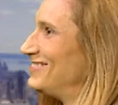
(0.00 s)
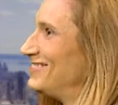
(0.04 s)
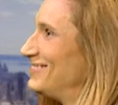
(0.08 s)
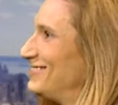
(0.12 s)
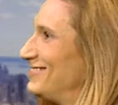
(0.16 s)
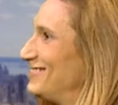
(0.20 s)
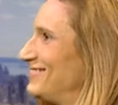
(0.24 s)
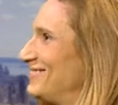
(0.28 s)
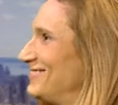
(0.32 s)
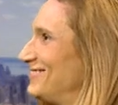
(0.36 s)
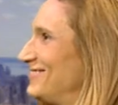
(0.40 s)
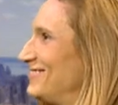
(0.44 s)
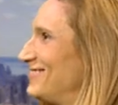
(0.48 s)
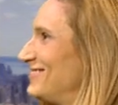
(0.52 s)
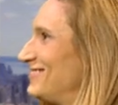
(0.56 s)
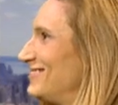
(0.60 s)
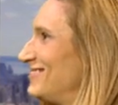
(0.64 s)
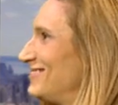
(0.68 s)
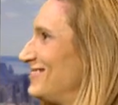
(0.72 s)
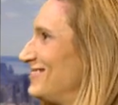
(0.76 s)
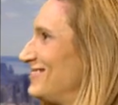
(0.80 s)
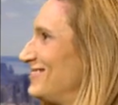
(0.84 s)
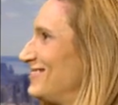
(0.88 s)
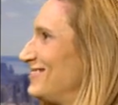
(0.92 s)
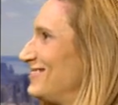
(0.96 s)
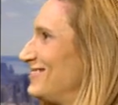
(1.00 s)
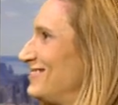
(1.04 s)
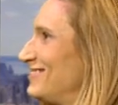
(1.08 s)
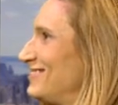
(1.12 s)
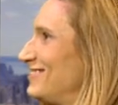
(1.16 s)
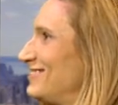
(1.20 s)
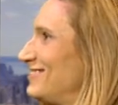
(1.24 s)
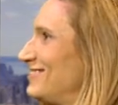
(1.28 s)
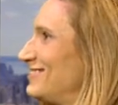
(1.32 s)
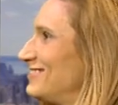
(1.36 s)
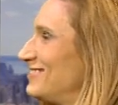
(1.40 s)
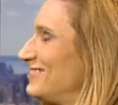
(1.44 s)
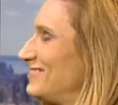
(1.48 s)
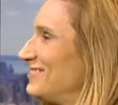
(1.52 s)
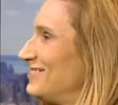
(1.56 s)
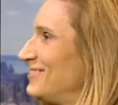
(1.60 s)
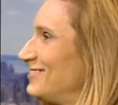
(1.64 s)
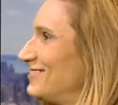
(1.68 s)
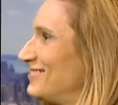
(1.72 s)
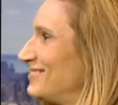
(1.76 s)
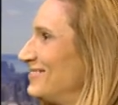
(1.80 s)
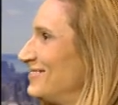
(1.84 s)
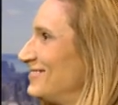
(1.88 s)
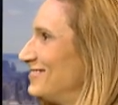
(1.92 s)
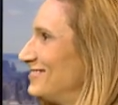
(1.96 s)

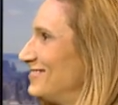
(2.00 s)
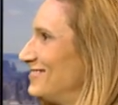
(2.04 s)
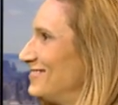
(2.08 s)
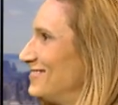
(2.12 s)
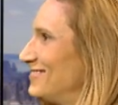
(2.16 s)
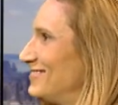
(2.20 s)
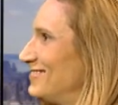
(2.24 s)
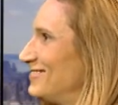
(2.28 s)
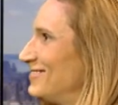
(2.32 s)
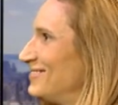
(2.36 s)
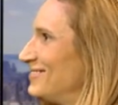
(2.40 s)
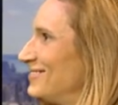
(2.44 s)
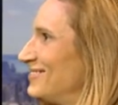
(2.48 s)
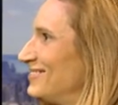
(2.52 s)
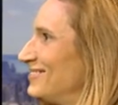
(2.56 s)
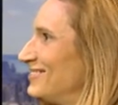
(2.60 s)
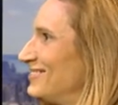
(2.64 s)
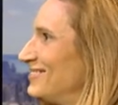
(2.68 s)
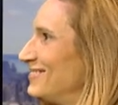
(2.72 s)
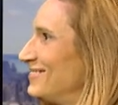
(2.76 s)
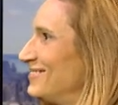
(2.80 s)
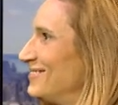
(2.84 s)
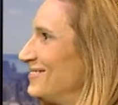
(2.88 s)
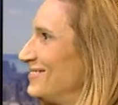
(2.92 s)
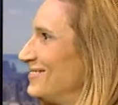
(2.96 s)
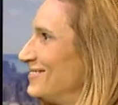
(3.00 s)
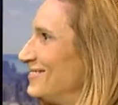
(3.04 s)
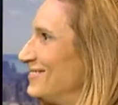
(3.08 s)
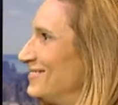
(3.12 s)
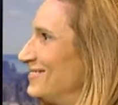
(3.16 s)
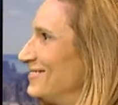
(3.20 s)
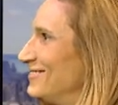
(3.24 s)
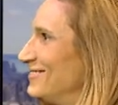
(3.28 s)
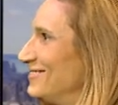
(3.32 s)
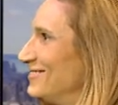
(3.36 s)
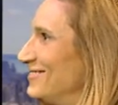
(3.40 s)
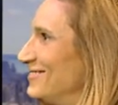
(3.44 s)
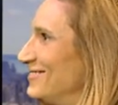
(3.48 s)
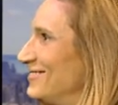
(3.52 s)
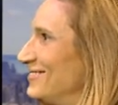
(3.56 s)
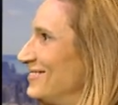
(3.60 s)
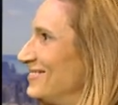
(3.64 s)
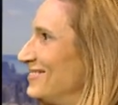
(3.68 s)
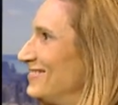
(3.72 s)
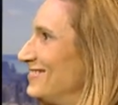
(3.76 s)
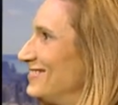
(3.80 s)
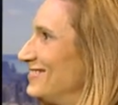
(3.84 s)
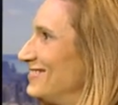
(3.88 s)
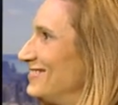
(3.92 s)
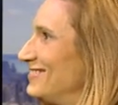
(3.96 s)

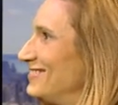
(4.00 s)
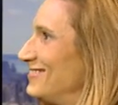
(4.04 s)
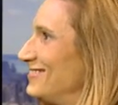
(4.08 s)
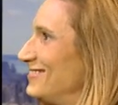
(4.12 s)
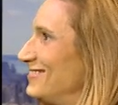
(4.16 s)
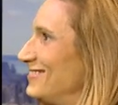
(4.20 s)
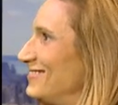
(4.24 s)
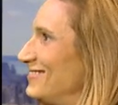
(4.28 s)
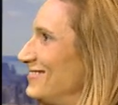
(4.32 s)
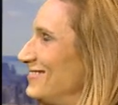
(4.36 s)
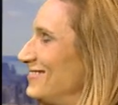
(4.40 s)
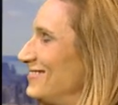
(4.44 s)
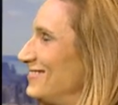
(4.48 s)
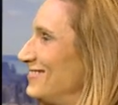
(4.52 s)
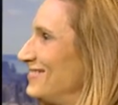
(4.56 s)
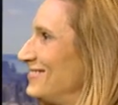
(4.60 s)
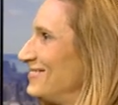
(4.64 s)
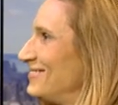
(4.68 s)
(not speaking)